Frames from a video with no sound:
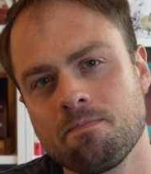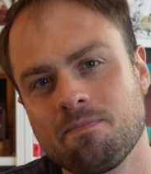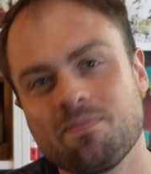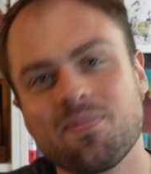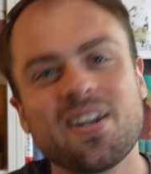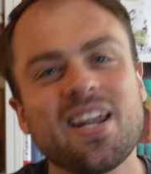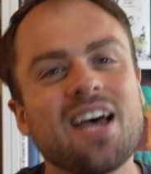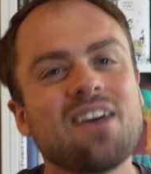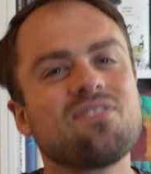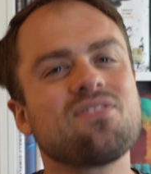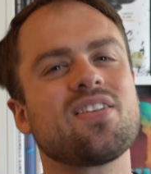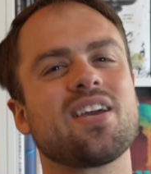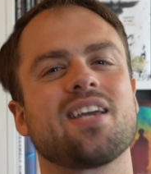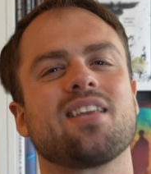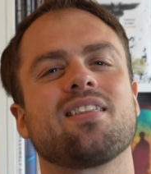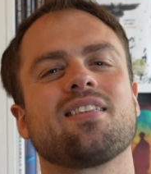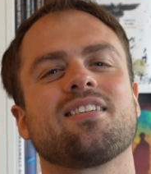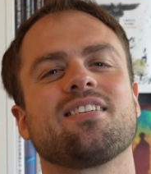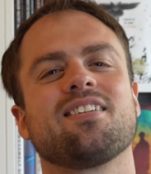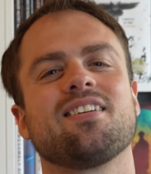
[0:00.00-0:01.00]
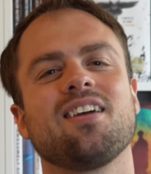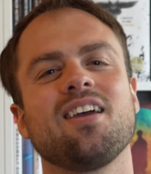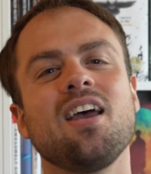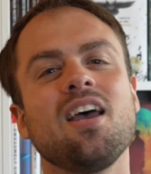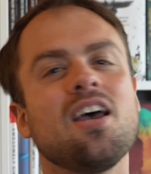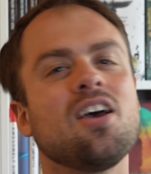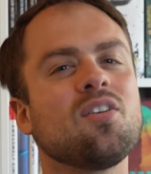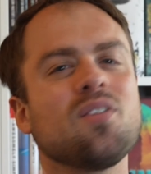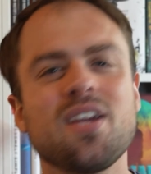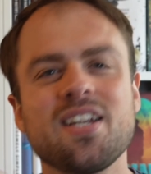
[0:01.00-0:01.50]
But have faith.
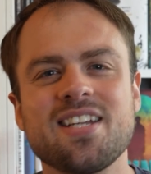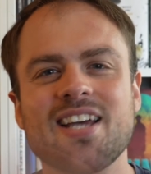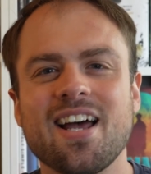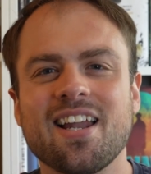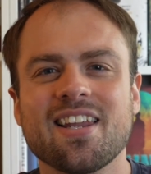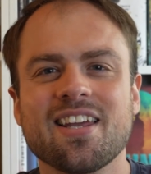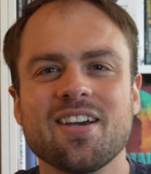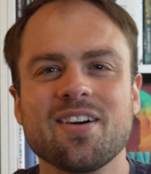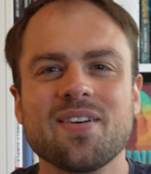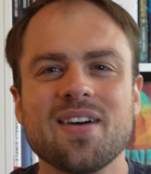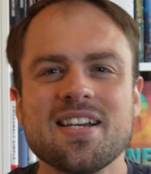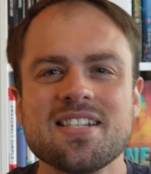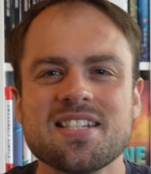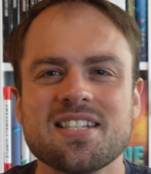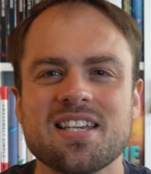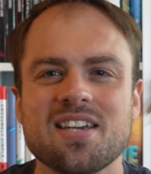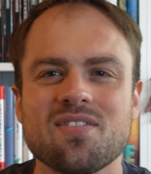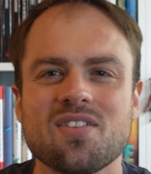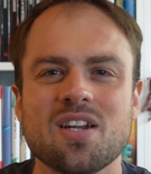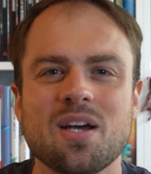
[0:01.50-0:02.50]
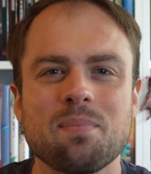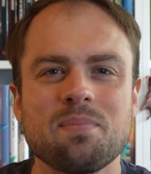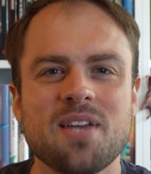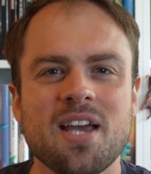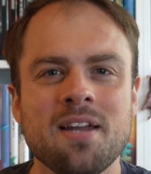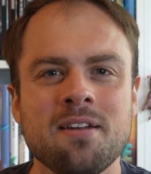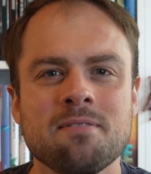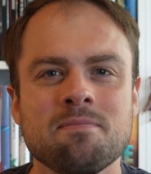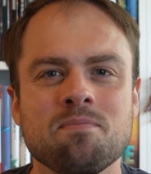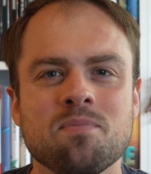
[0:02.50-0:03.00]
Ray Dalio hasn't given up
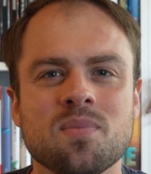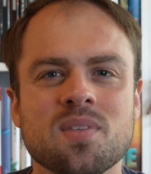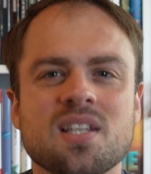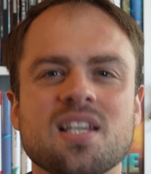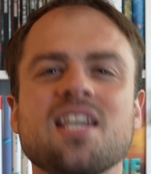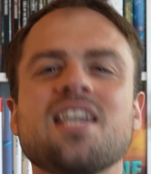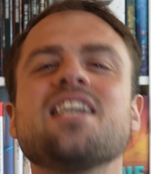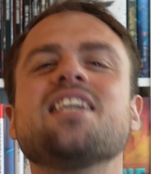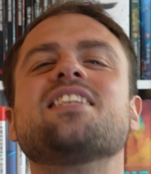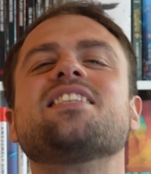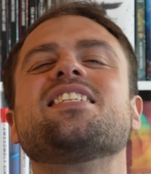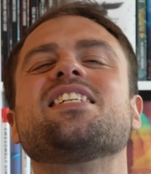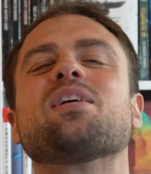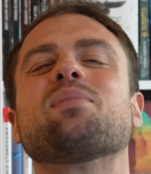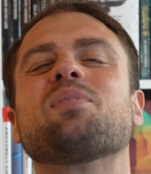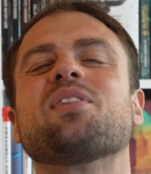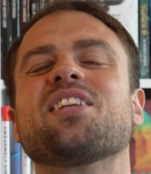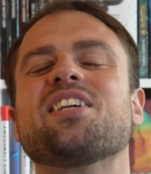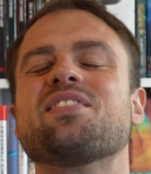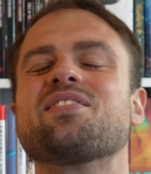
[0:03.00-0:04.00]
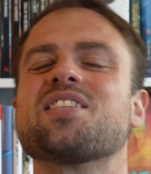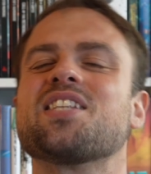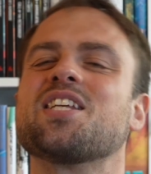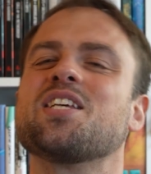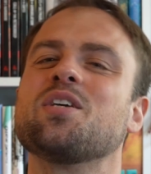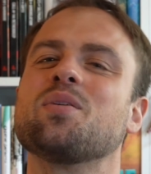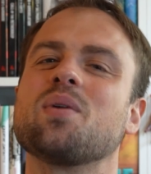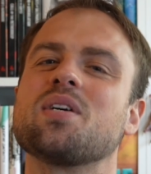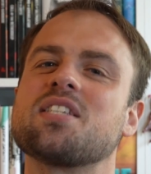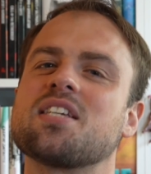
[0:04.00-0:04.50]
yet. He still believes in the
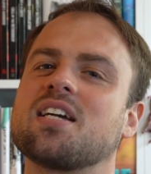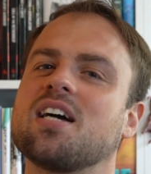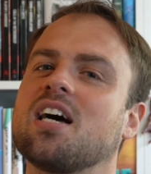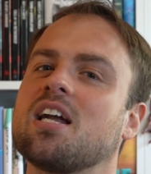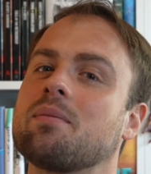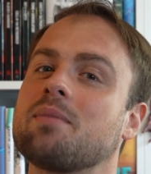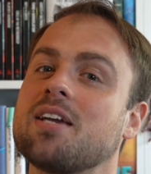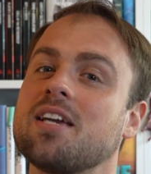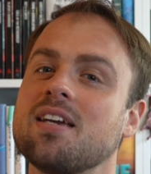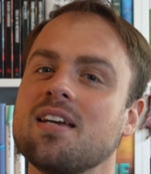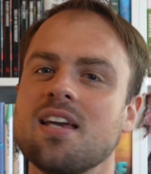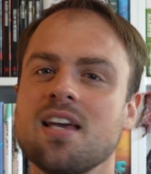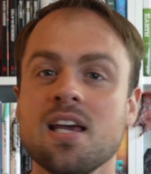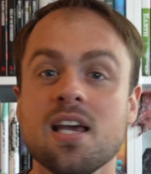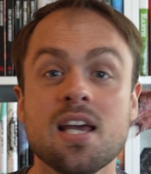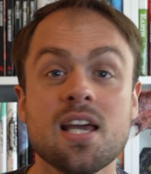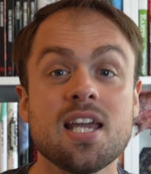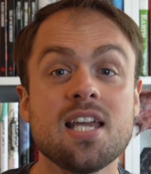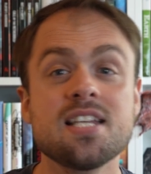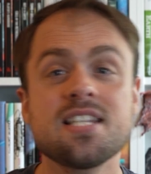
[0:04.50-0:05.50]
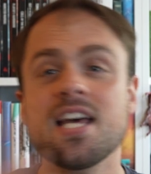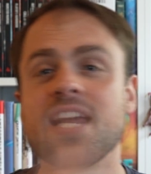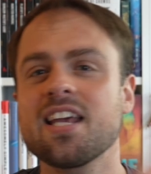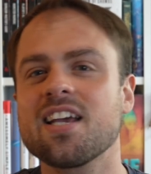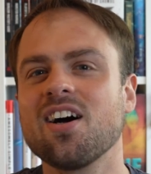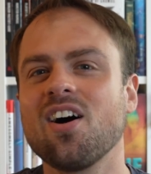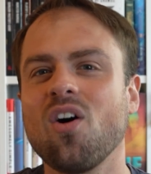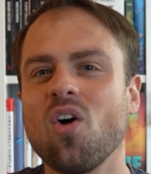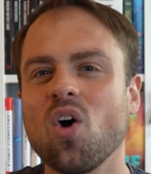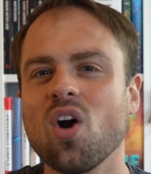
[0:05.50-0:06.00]
US economy. He's
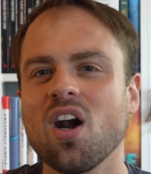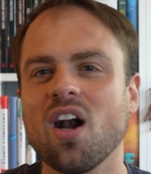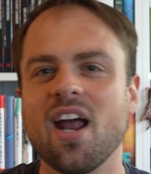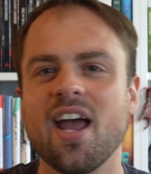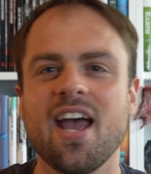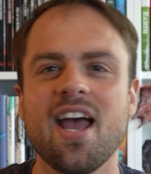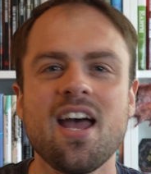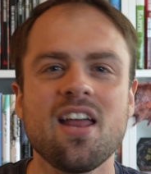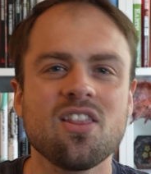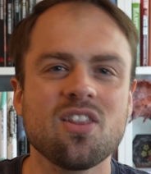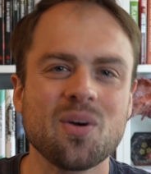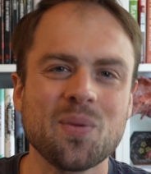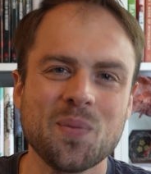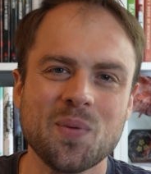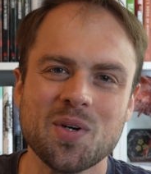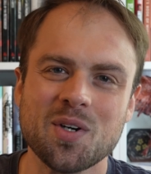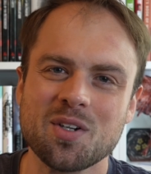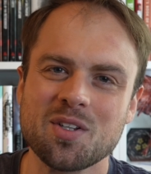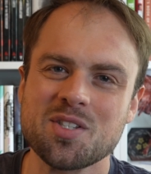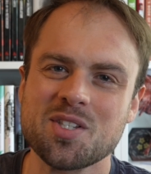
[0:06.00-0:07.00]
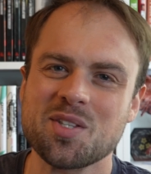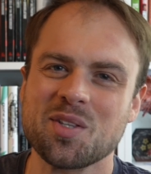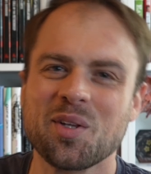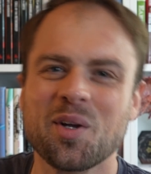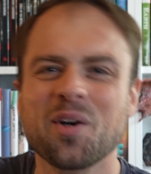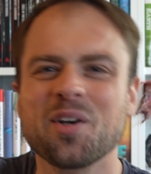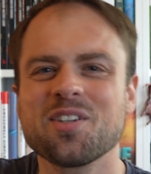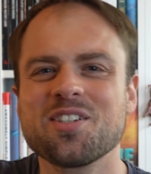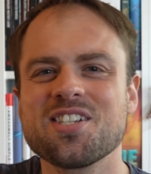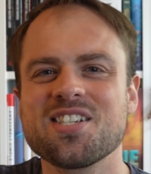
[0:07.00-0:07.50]
heading our and the world's
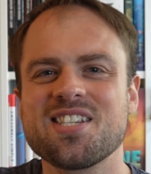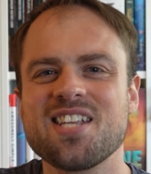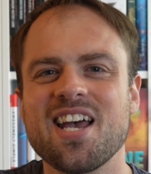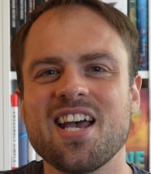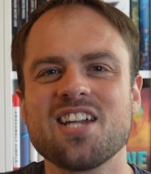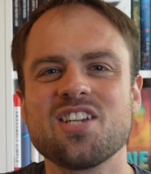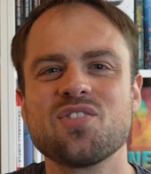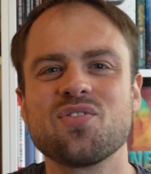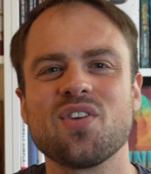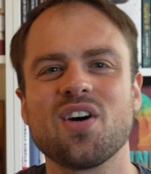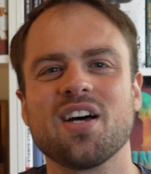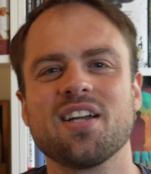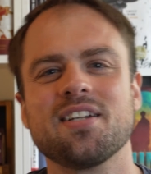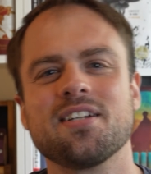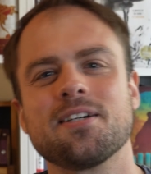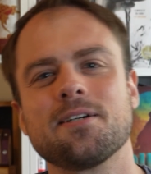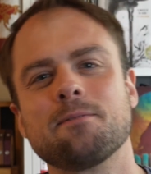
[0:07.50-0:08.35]
largest hedge fund.